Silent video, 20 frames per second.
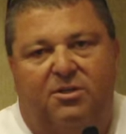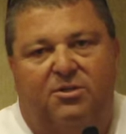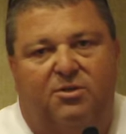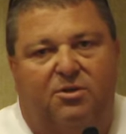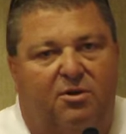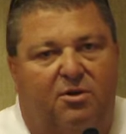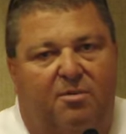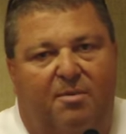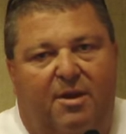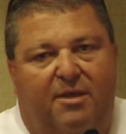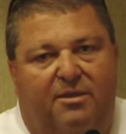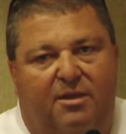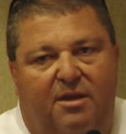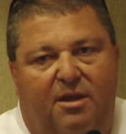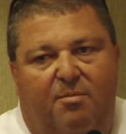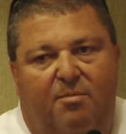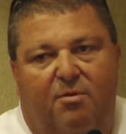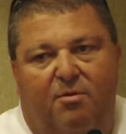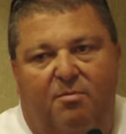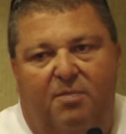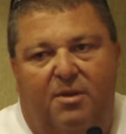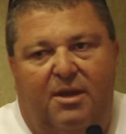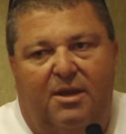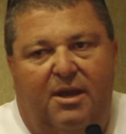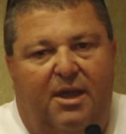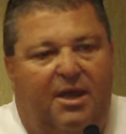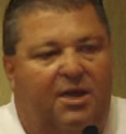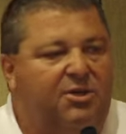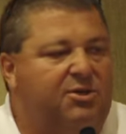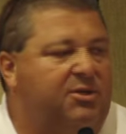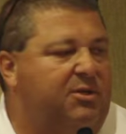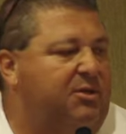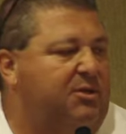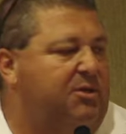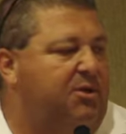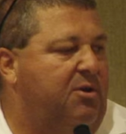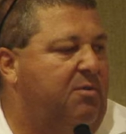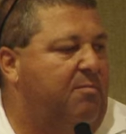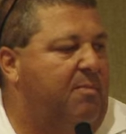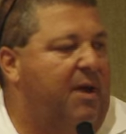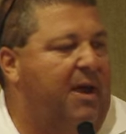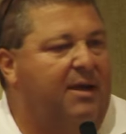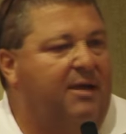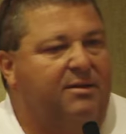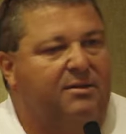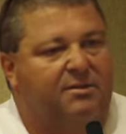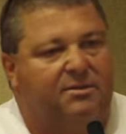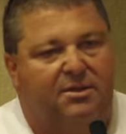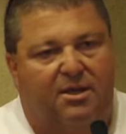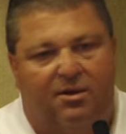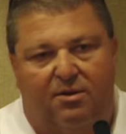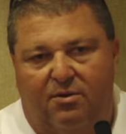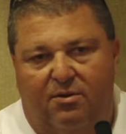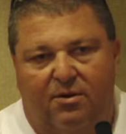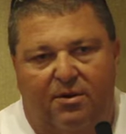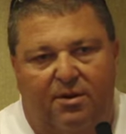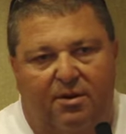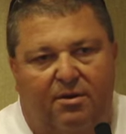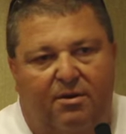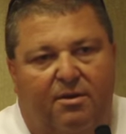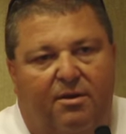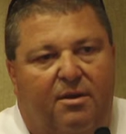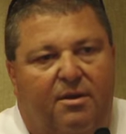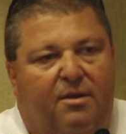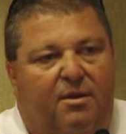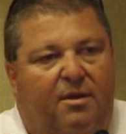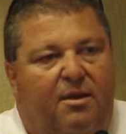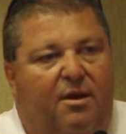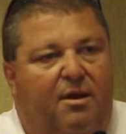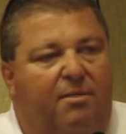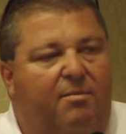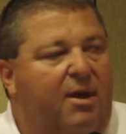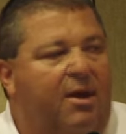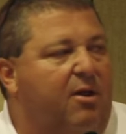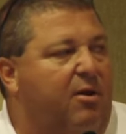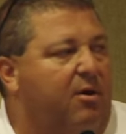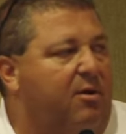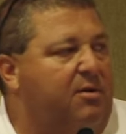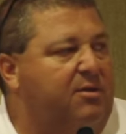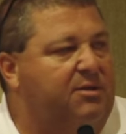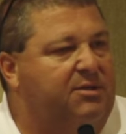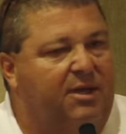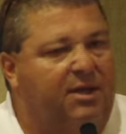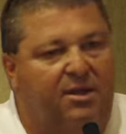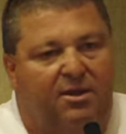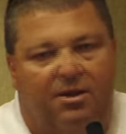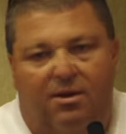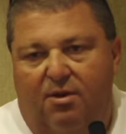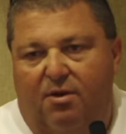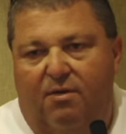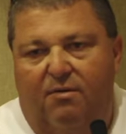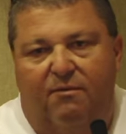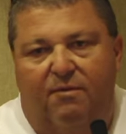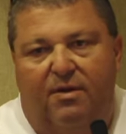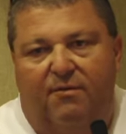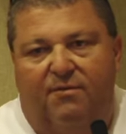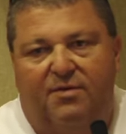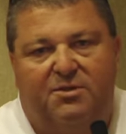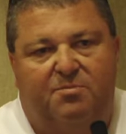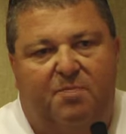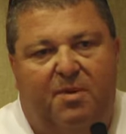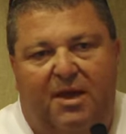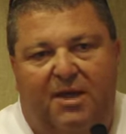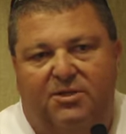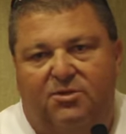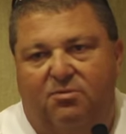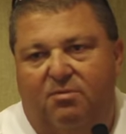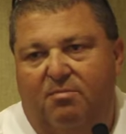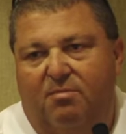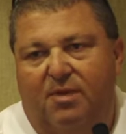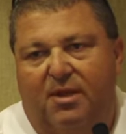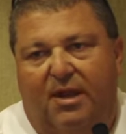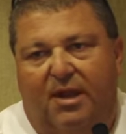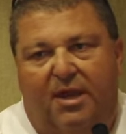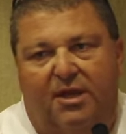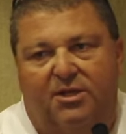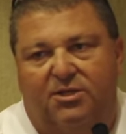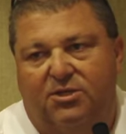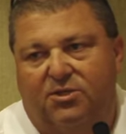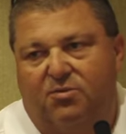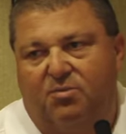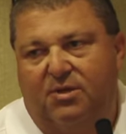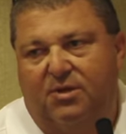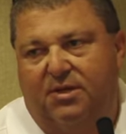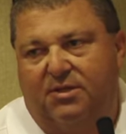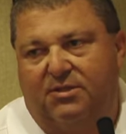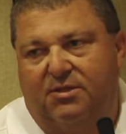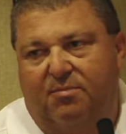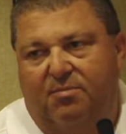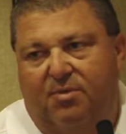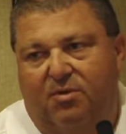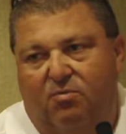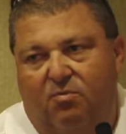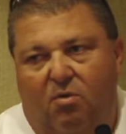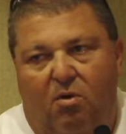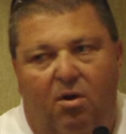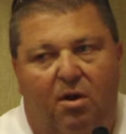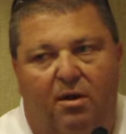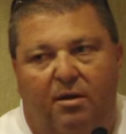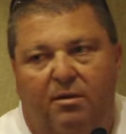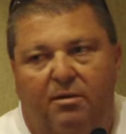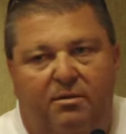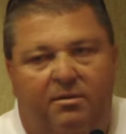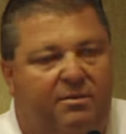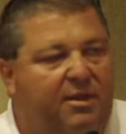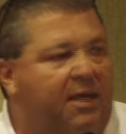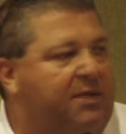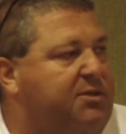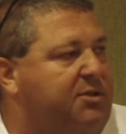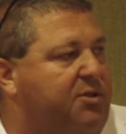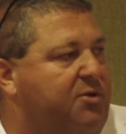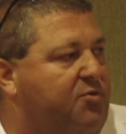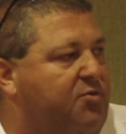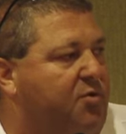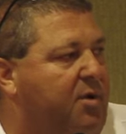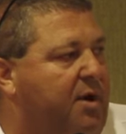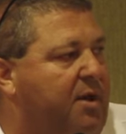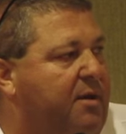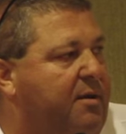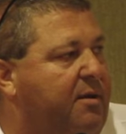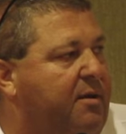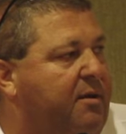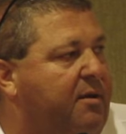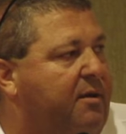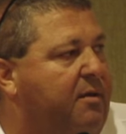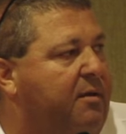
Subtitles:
concerned about the number of mediations. You know, Matt said earlier, Matt Argue said, you know, if it's past 3 mediations, we did something wrong. That's the trend.